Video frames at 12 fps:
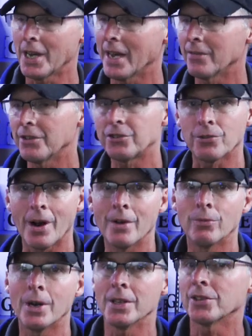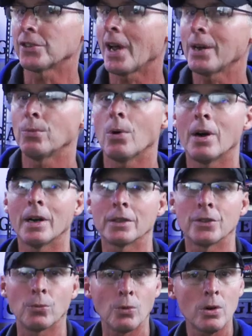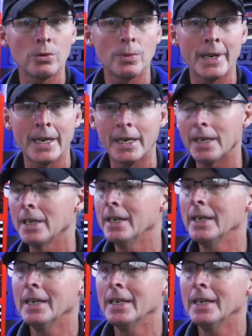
You have the driveway, the sidewalk, the roadway,